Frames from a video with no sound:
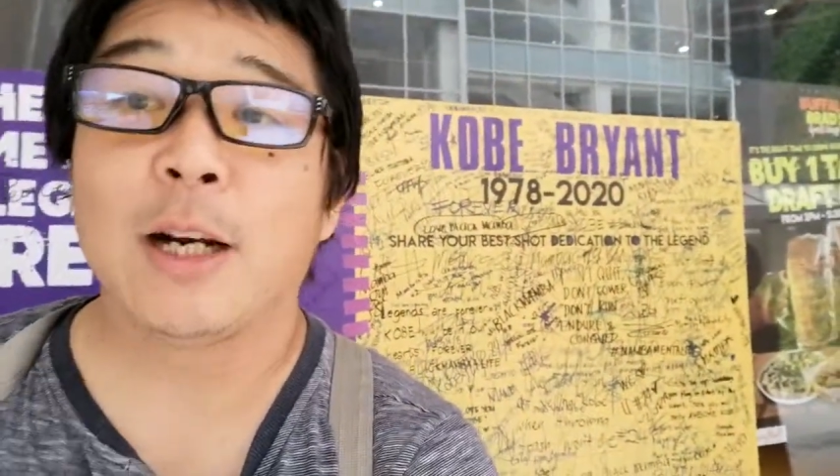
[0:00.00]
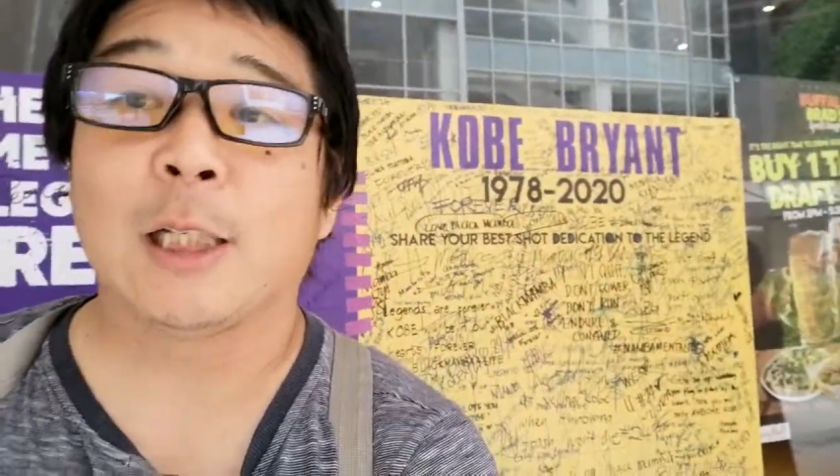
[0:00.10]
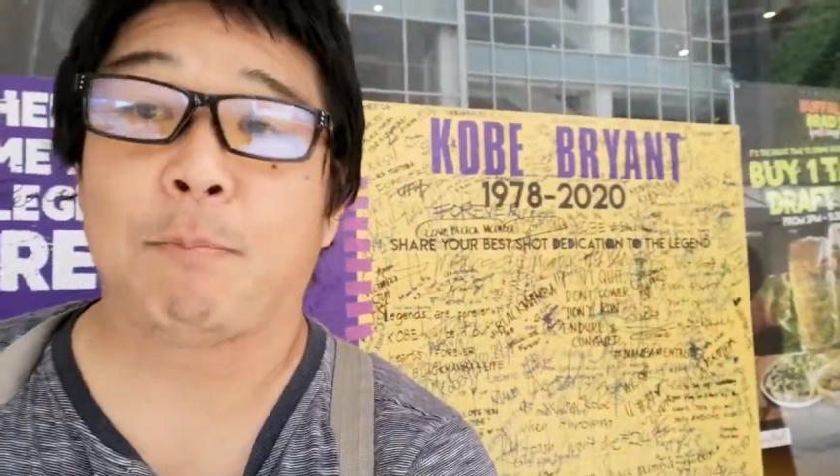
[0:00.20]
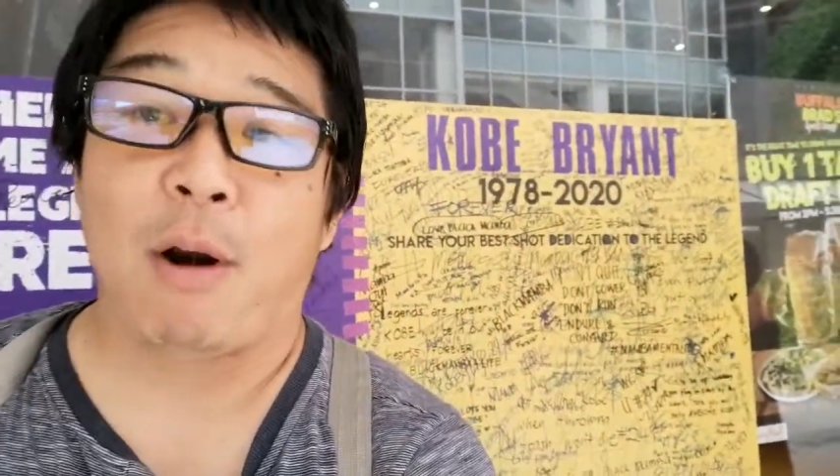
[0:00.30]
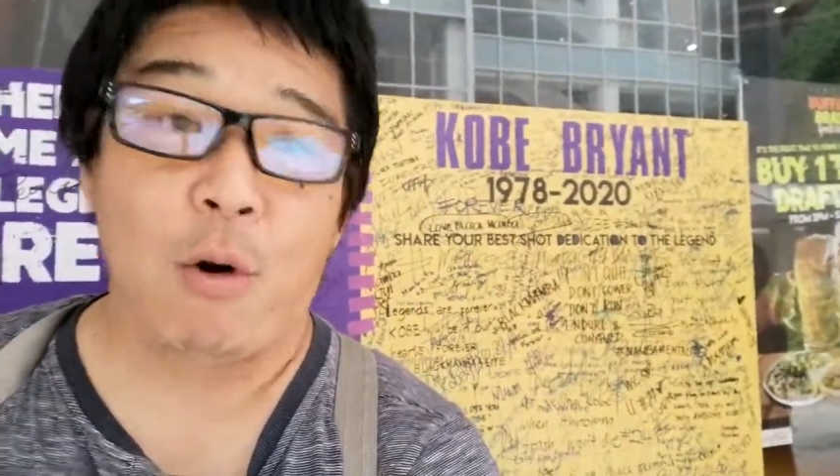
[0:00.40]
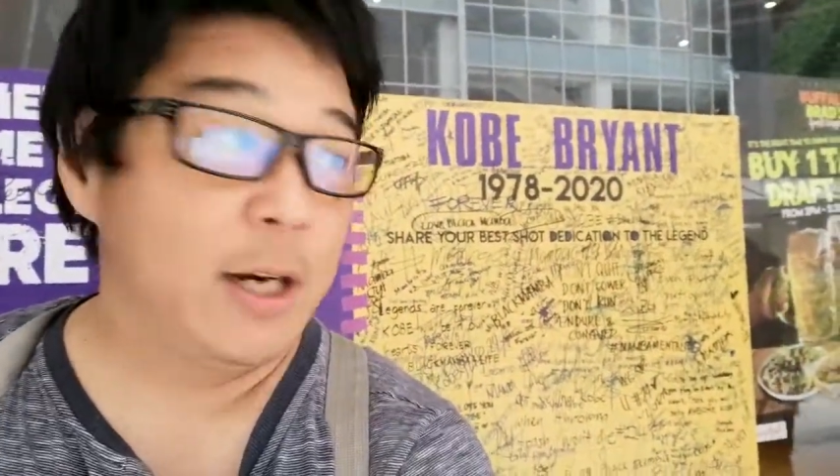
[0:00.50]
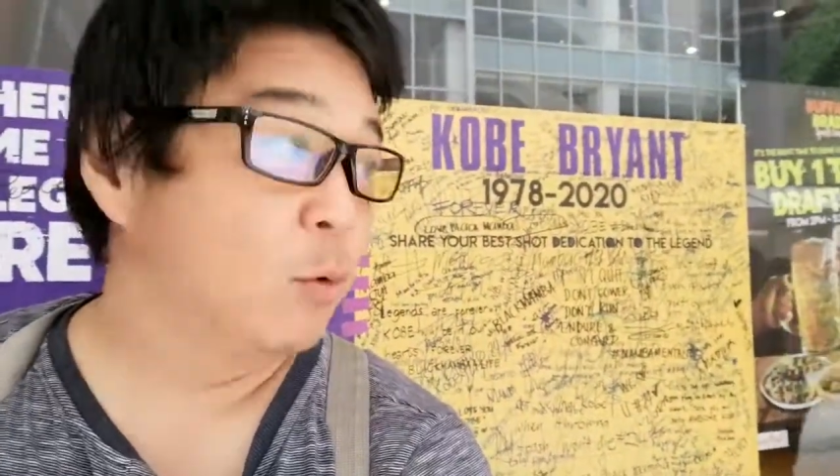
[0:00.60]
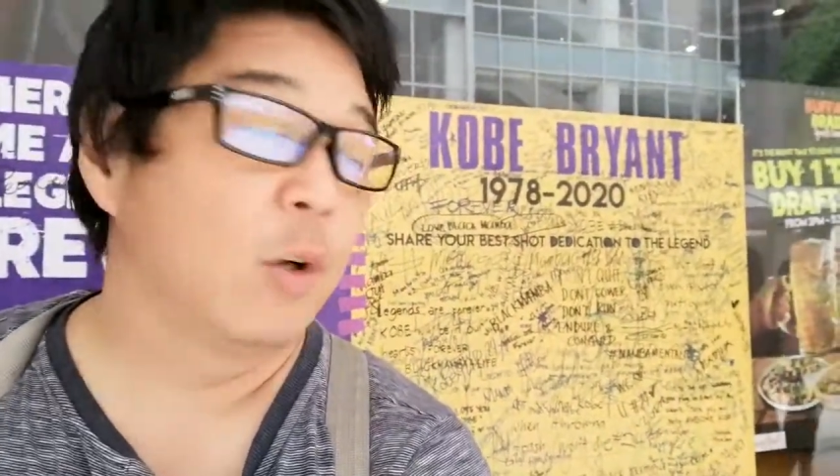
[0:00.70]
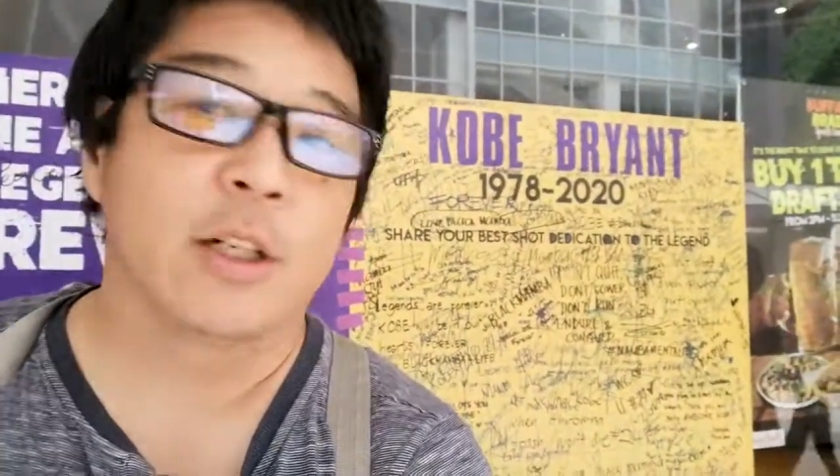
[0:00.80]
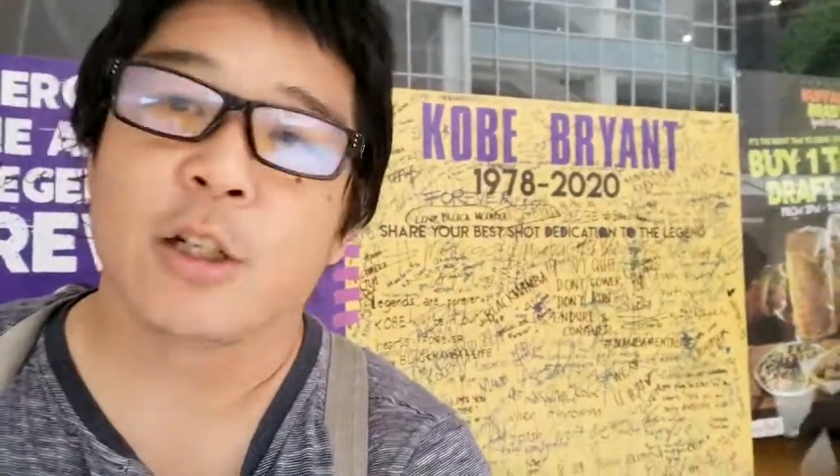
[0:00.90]

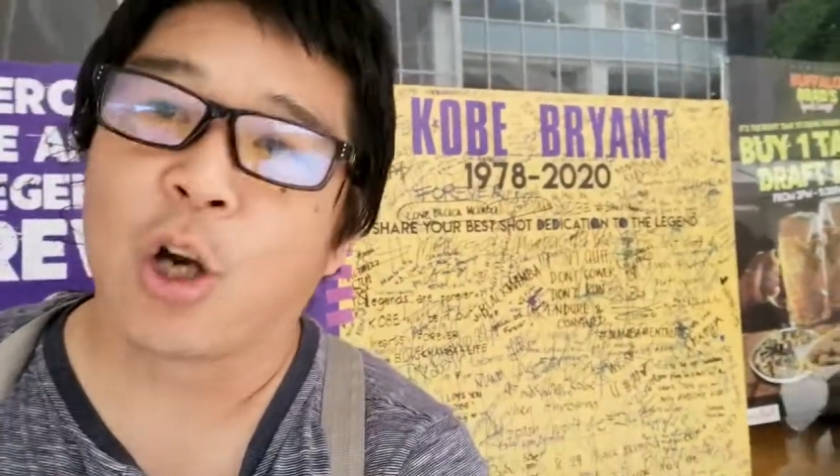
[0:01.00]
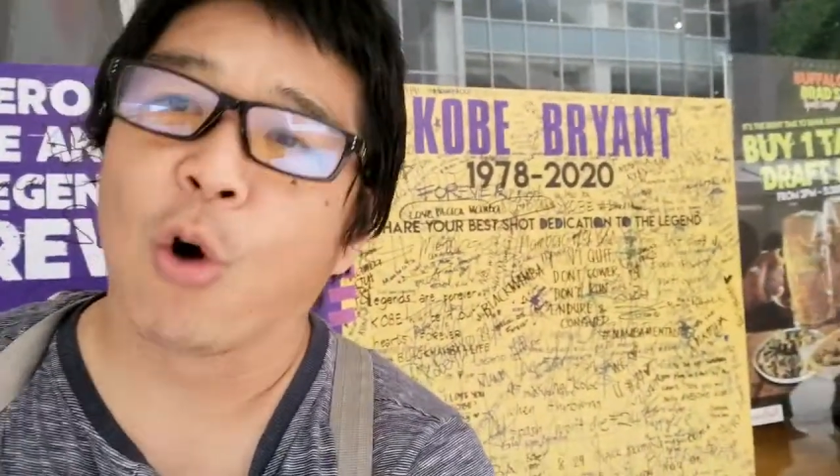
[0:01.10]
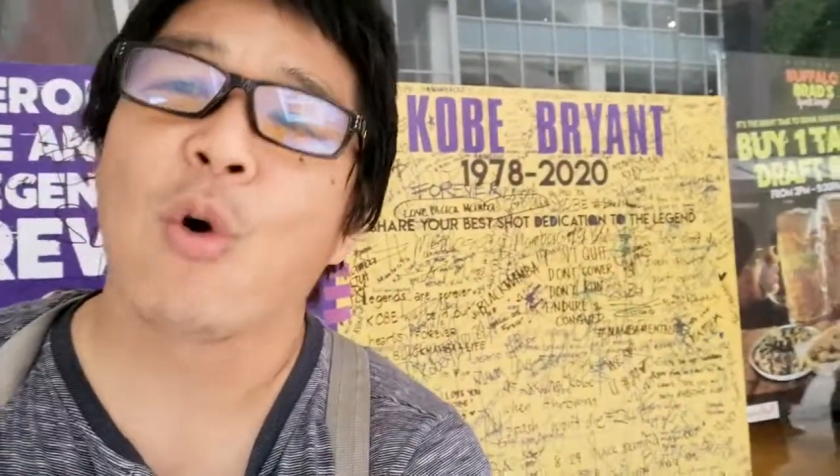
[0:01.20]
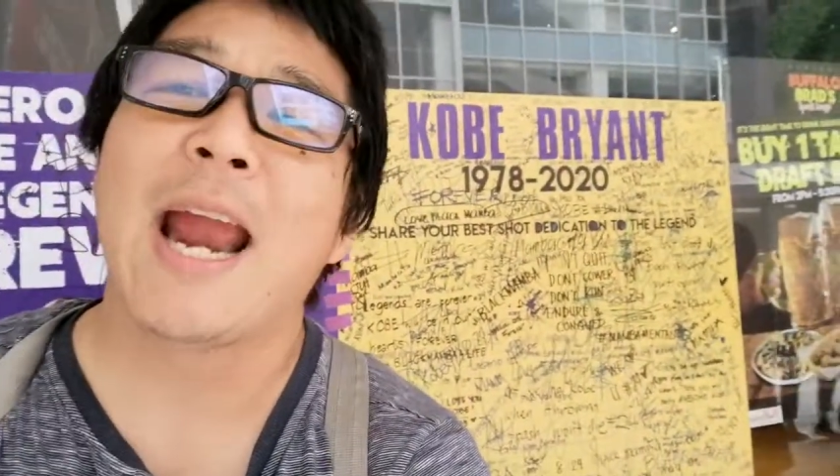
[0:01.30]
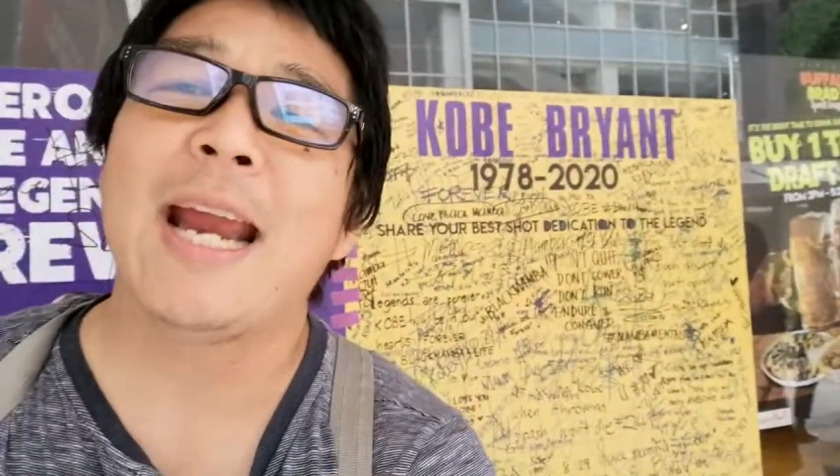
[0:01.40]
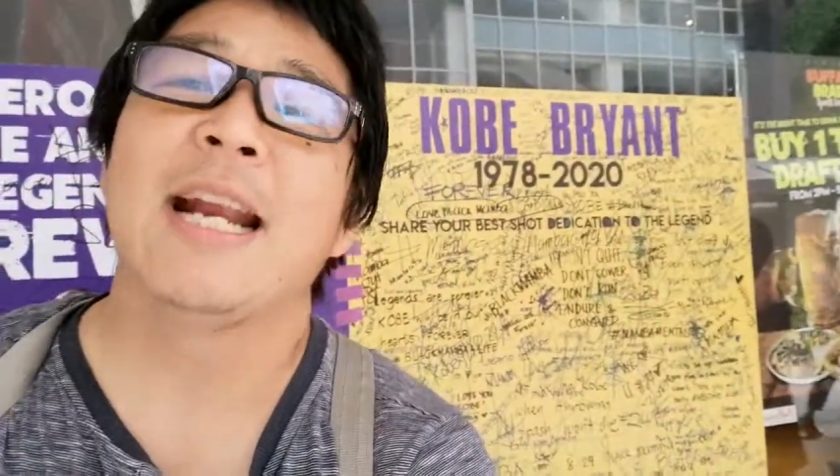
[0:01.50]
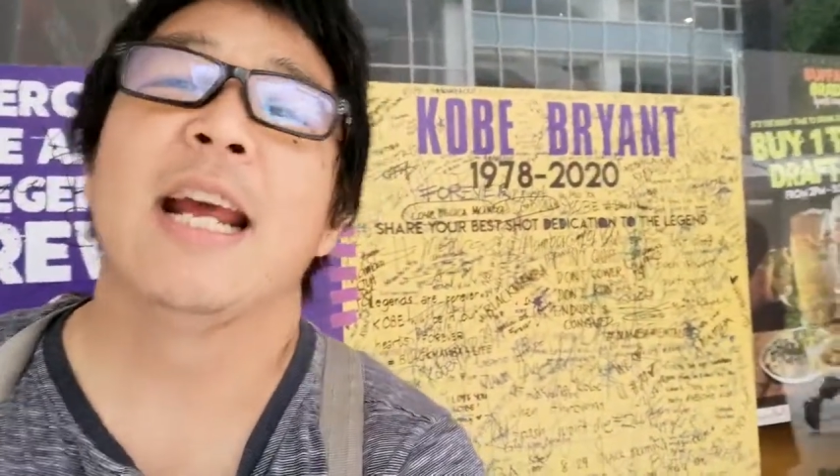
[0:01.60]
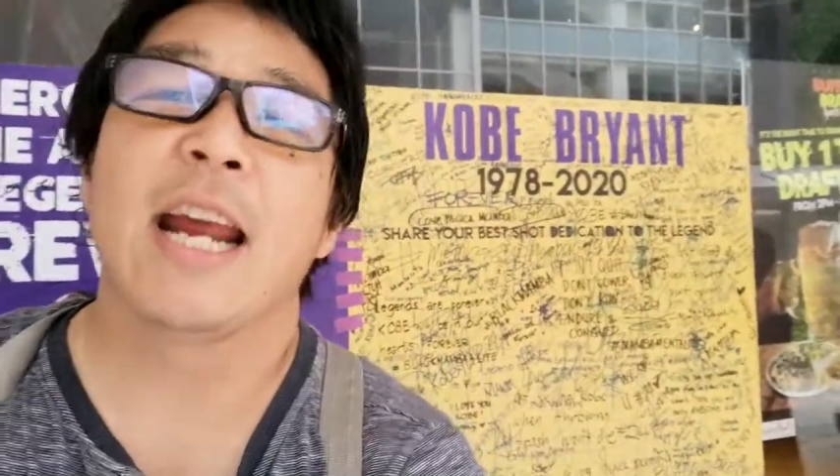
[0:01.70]
experienced with the terrain